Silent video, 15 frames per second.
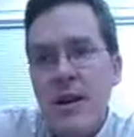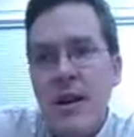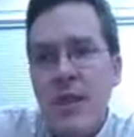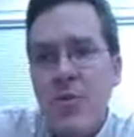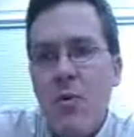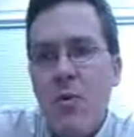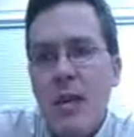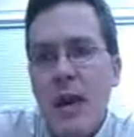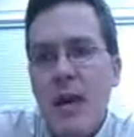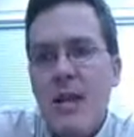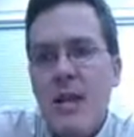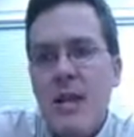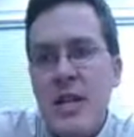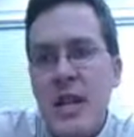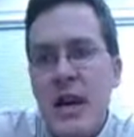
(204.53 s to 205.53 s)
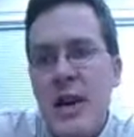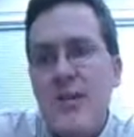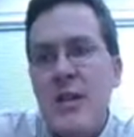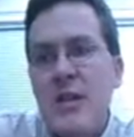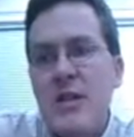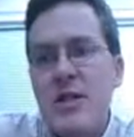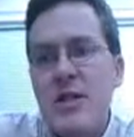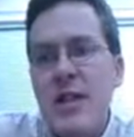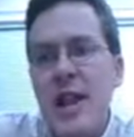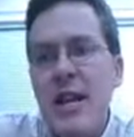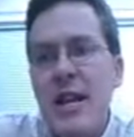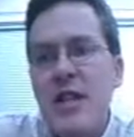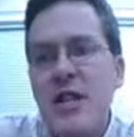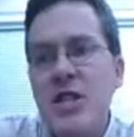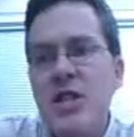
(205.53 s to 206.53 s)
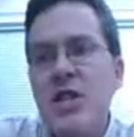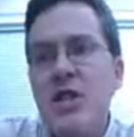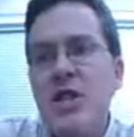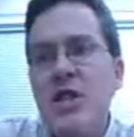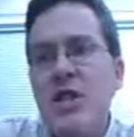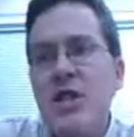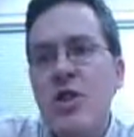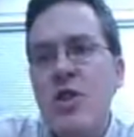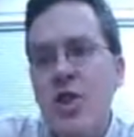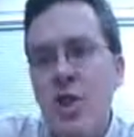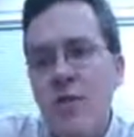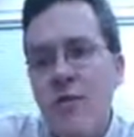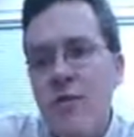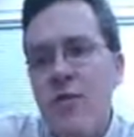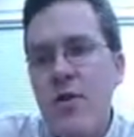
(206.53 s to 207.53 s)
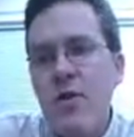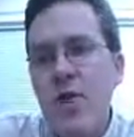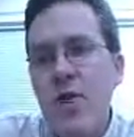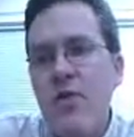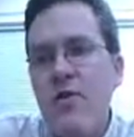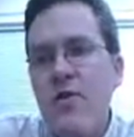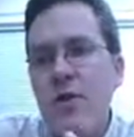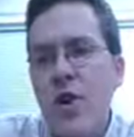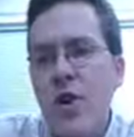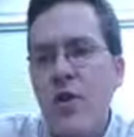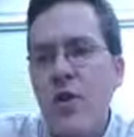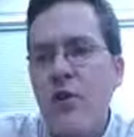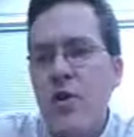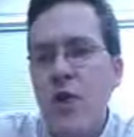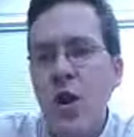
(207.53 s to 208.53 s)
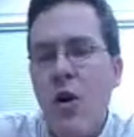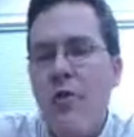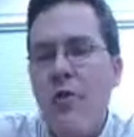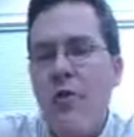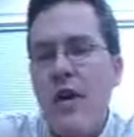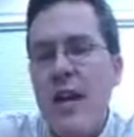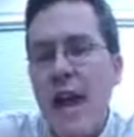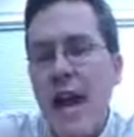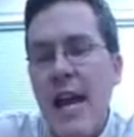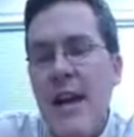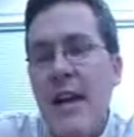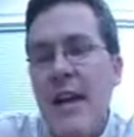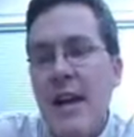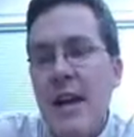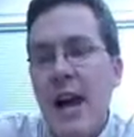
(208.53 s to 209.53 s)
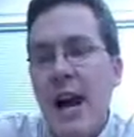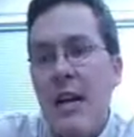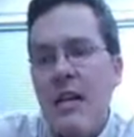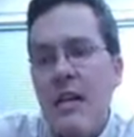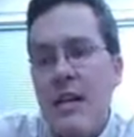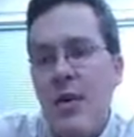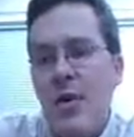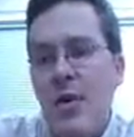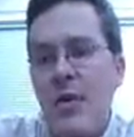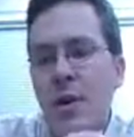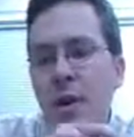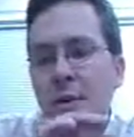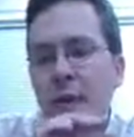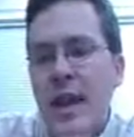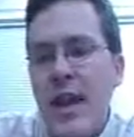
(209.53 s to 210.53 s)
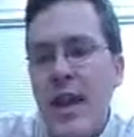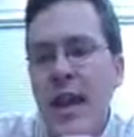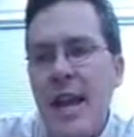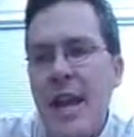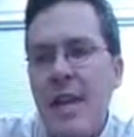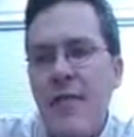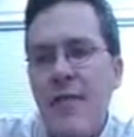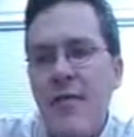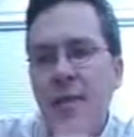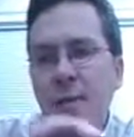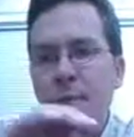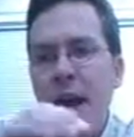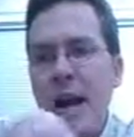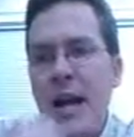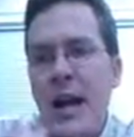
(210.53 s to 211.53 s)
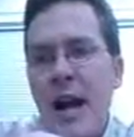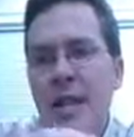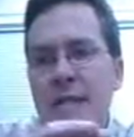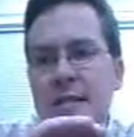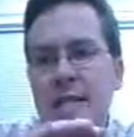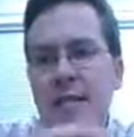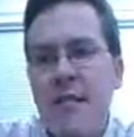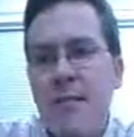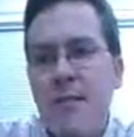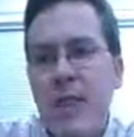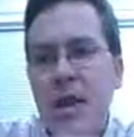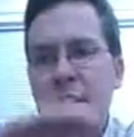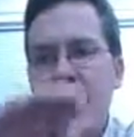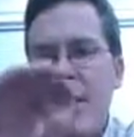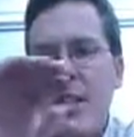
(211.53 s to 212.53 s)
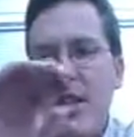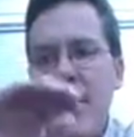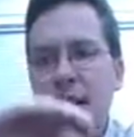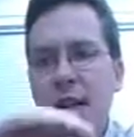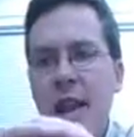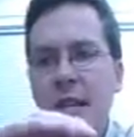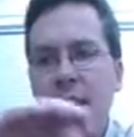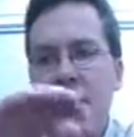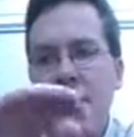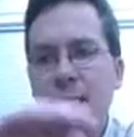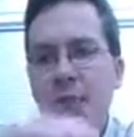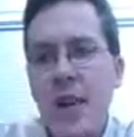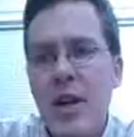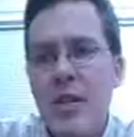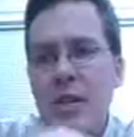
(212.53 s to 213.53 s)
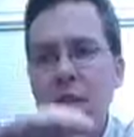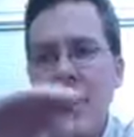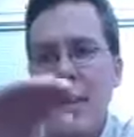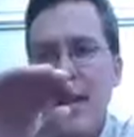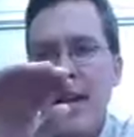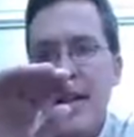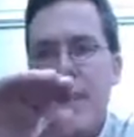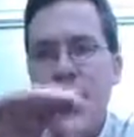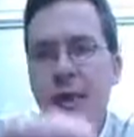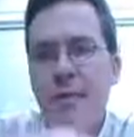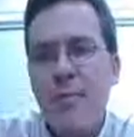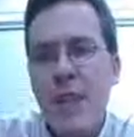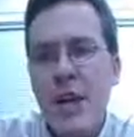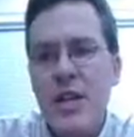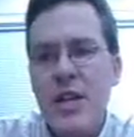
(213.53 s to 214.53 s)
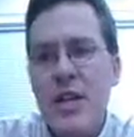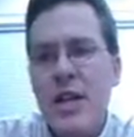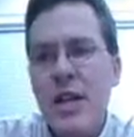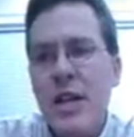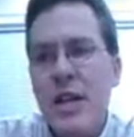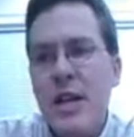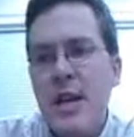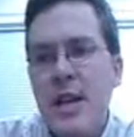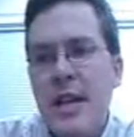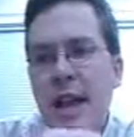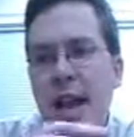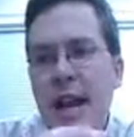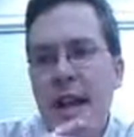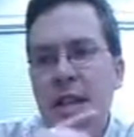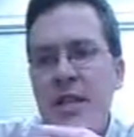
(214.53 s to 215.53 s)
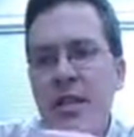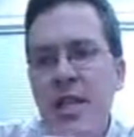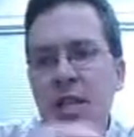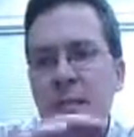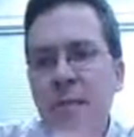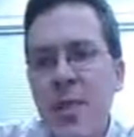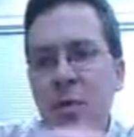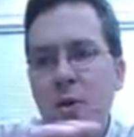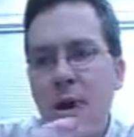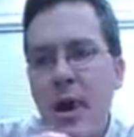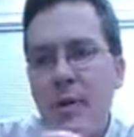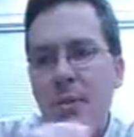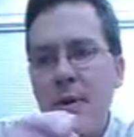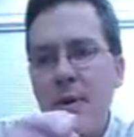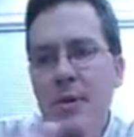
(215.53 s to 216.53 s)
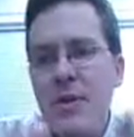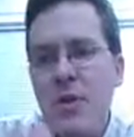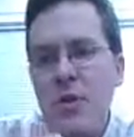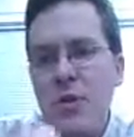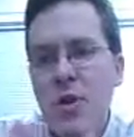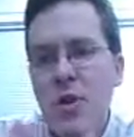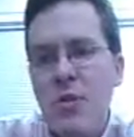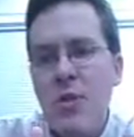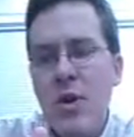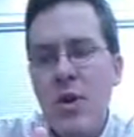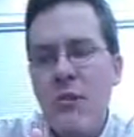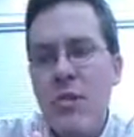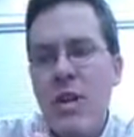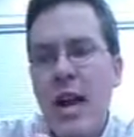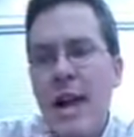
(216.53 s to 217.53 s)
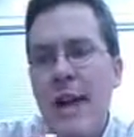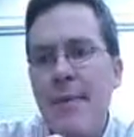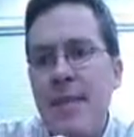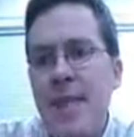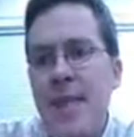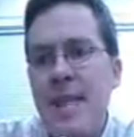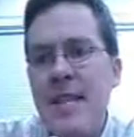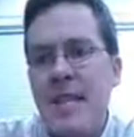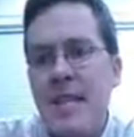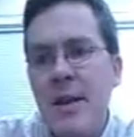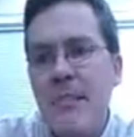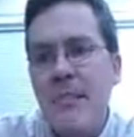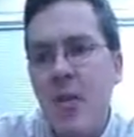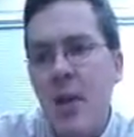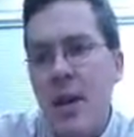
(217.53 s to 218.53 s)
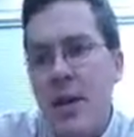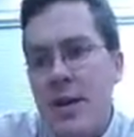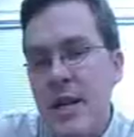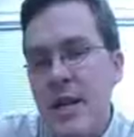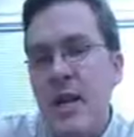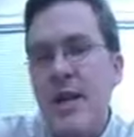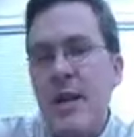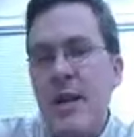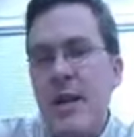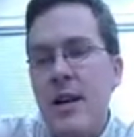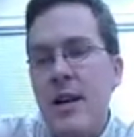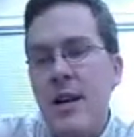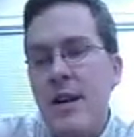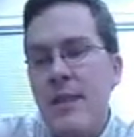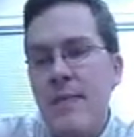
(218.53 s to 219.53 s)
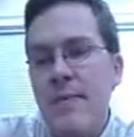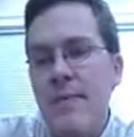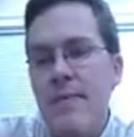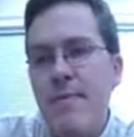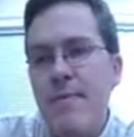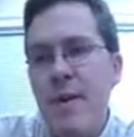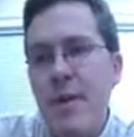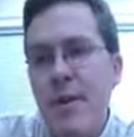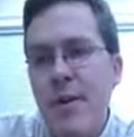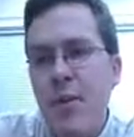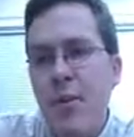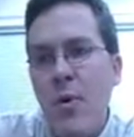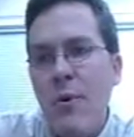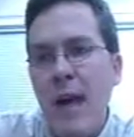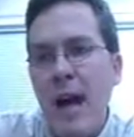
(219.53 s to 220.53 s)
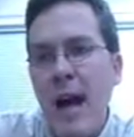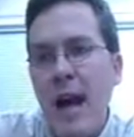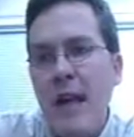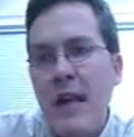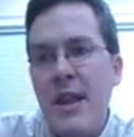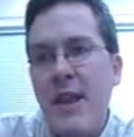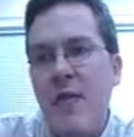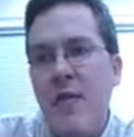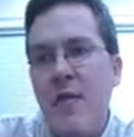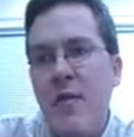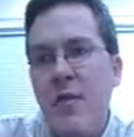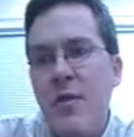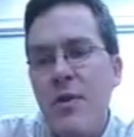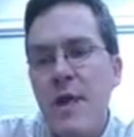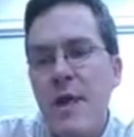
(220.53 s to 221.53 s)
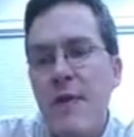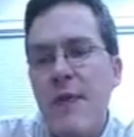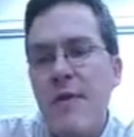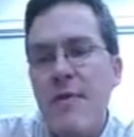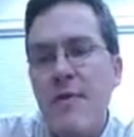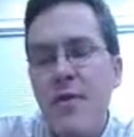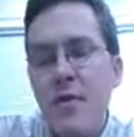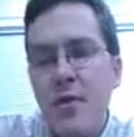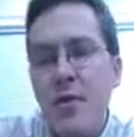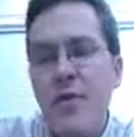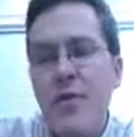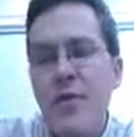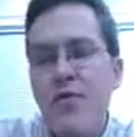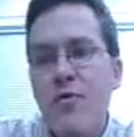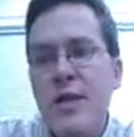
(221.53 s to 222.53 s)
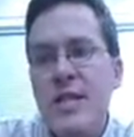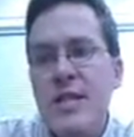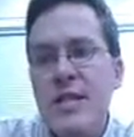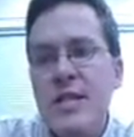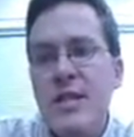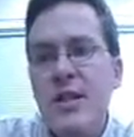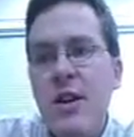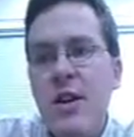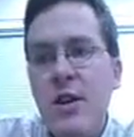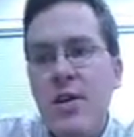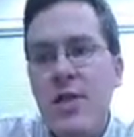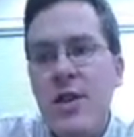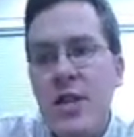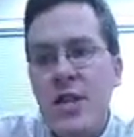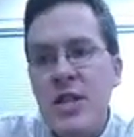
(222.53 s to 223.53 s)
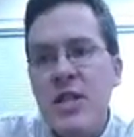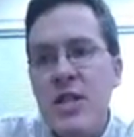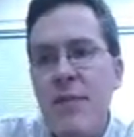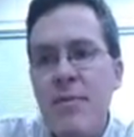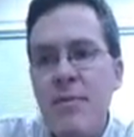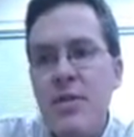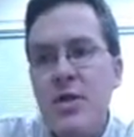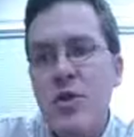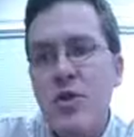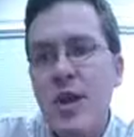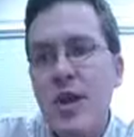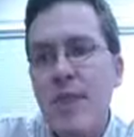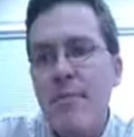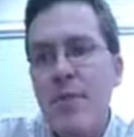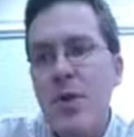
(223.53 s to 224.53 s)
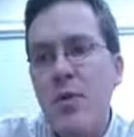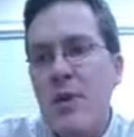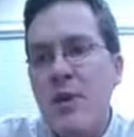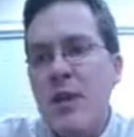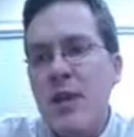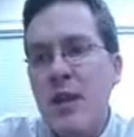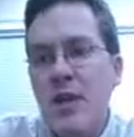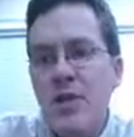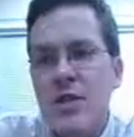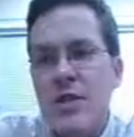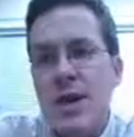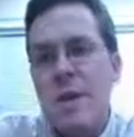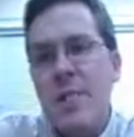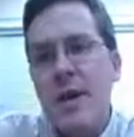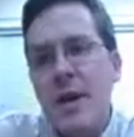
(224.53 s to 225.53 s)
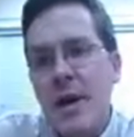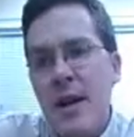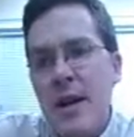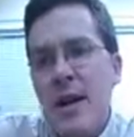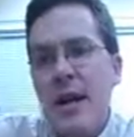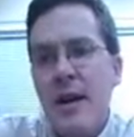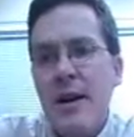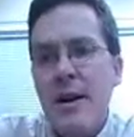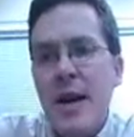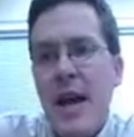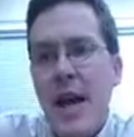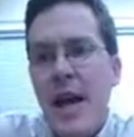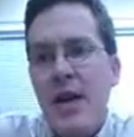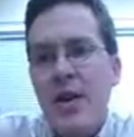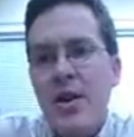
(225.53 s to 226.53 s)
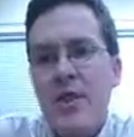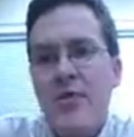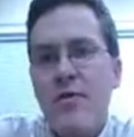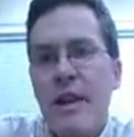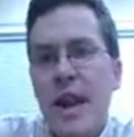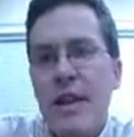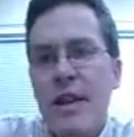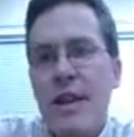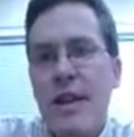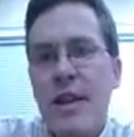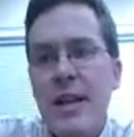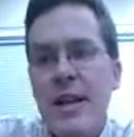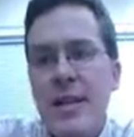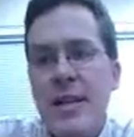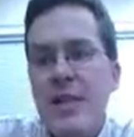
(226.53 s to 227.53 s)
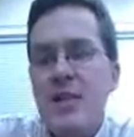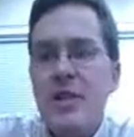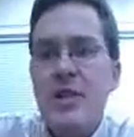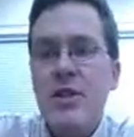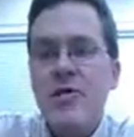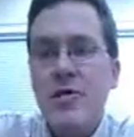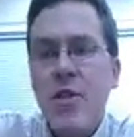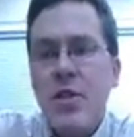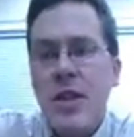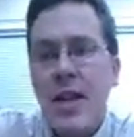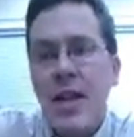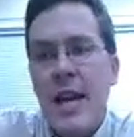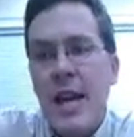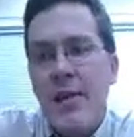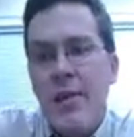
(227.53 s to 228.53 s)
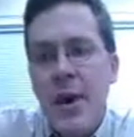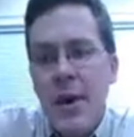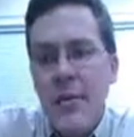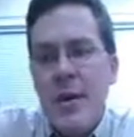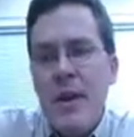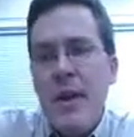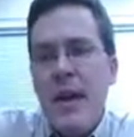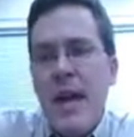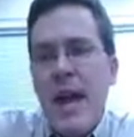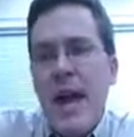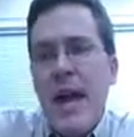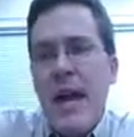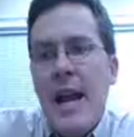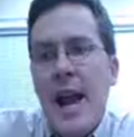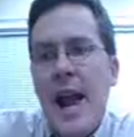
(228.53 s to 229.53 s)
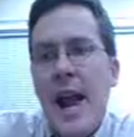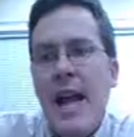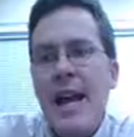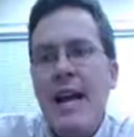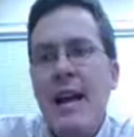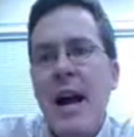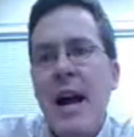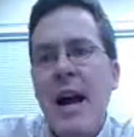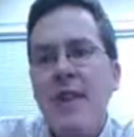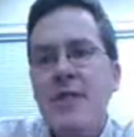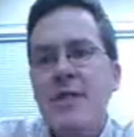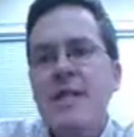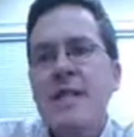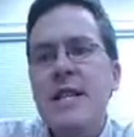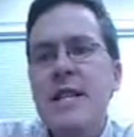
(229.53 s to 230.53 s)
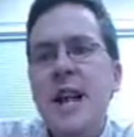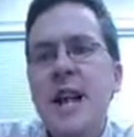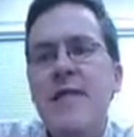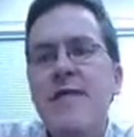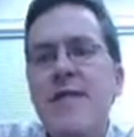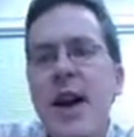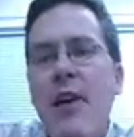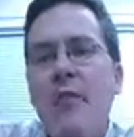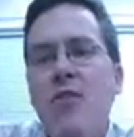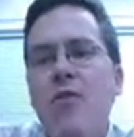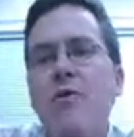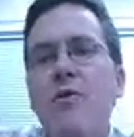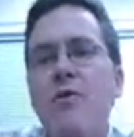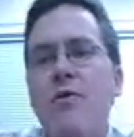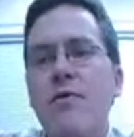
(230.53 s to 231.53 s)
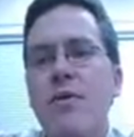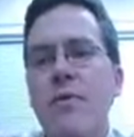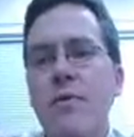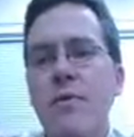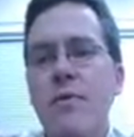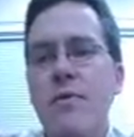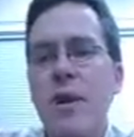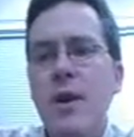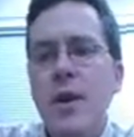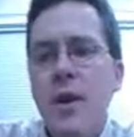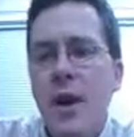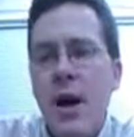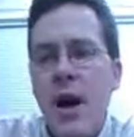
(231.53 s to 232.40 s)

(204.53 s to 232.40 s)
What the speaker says: you got to warm that engine up, and so that engine's going to turn over and over and over and over again until the heat from that constant compression and then compression and then compression, the heat's going to build up slowly over time, and then at some point it will be hot enough for the fuel to reach its auto-ignition temperature, and then boom, it starts up, and you've got the diesel engine rolling again. Well, a higher cetane value fuel